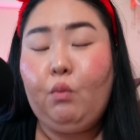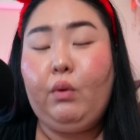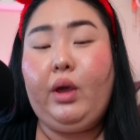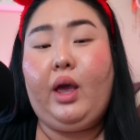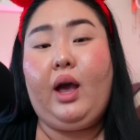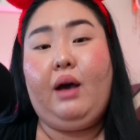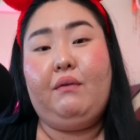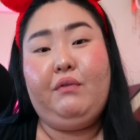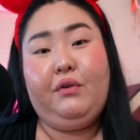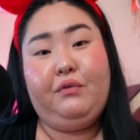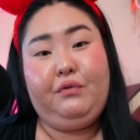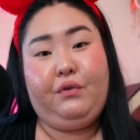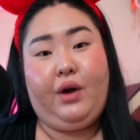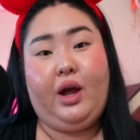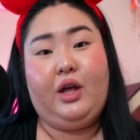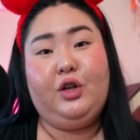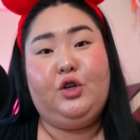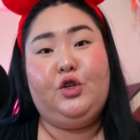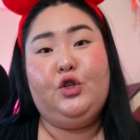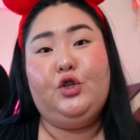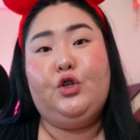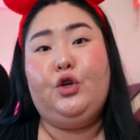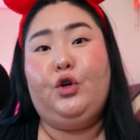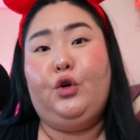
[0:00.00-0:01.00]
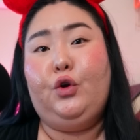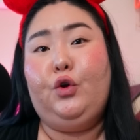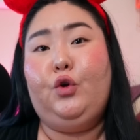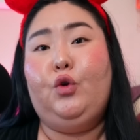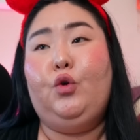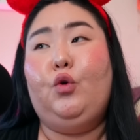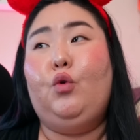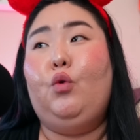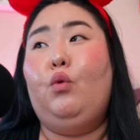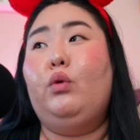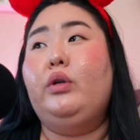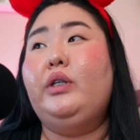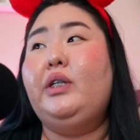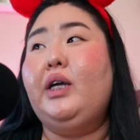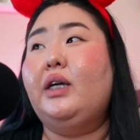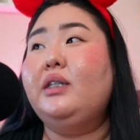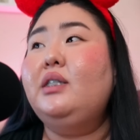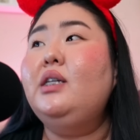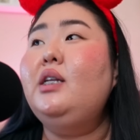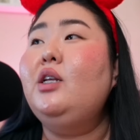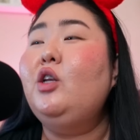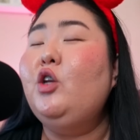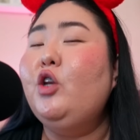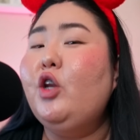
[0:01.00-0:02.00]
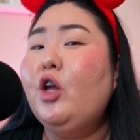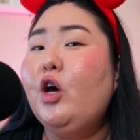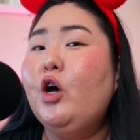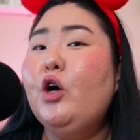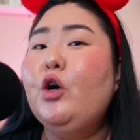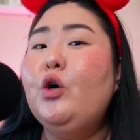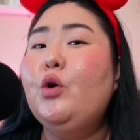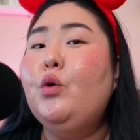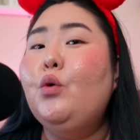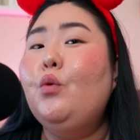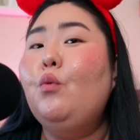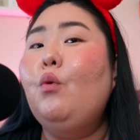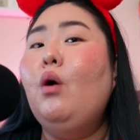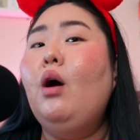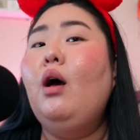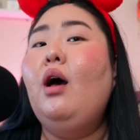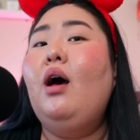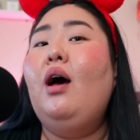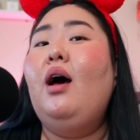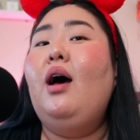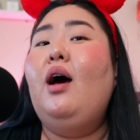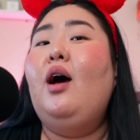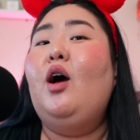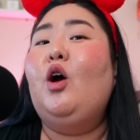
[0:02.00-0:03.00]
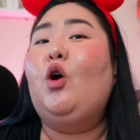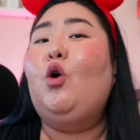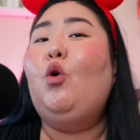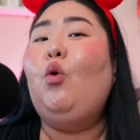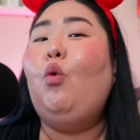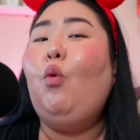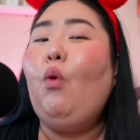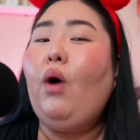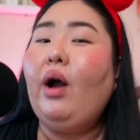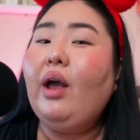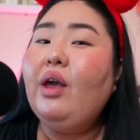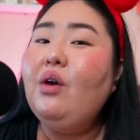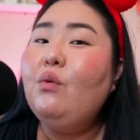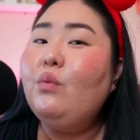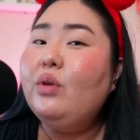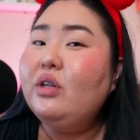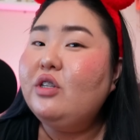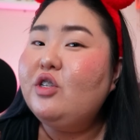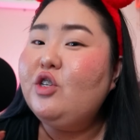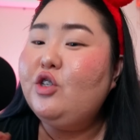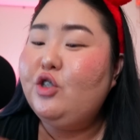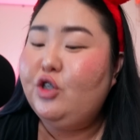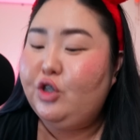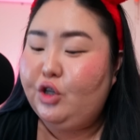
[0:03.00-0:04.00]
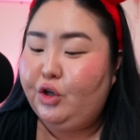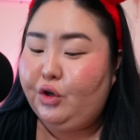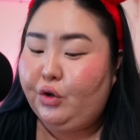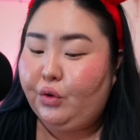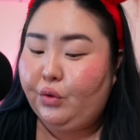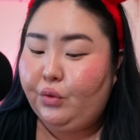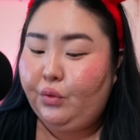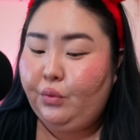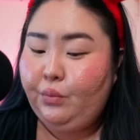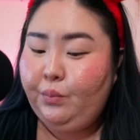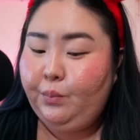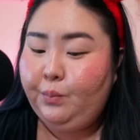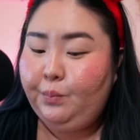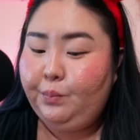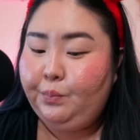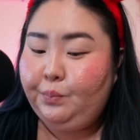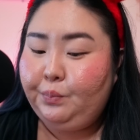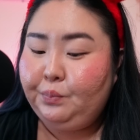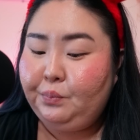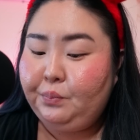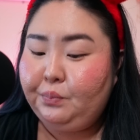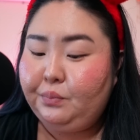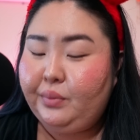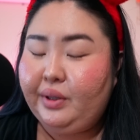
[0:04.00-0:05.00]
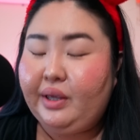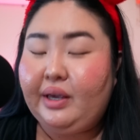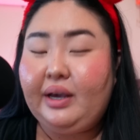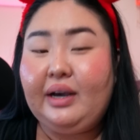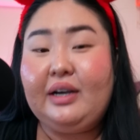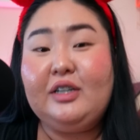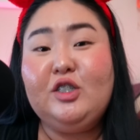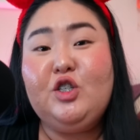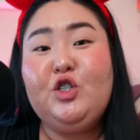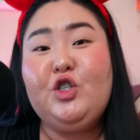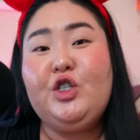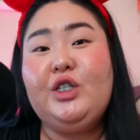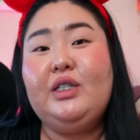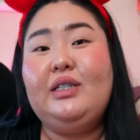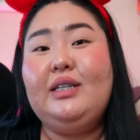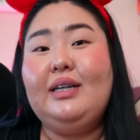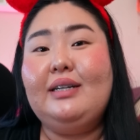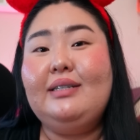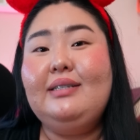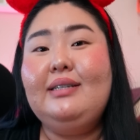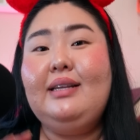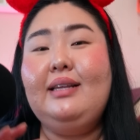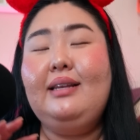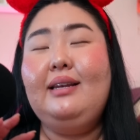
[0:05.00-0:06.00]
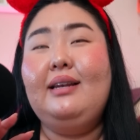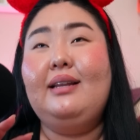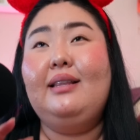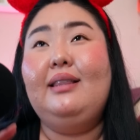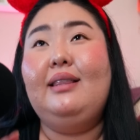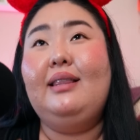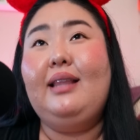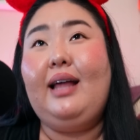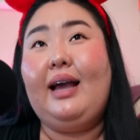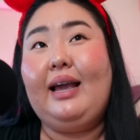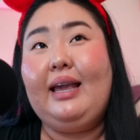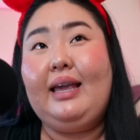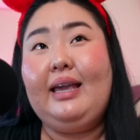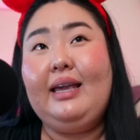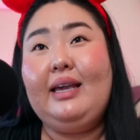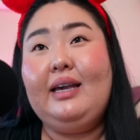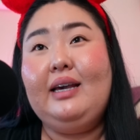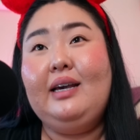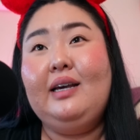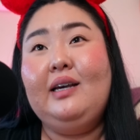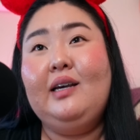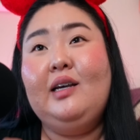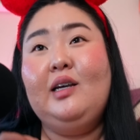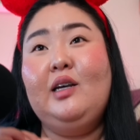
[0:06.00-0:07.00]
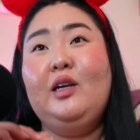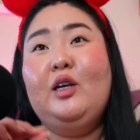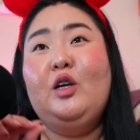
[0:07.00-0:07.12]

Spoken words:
we have a friend who doesn't know quite what to do because she doesn't like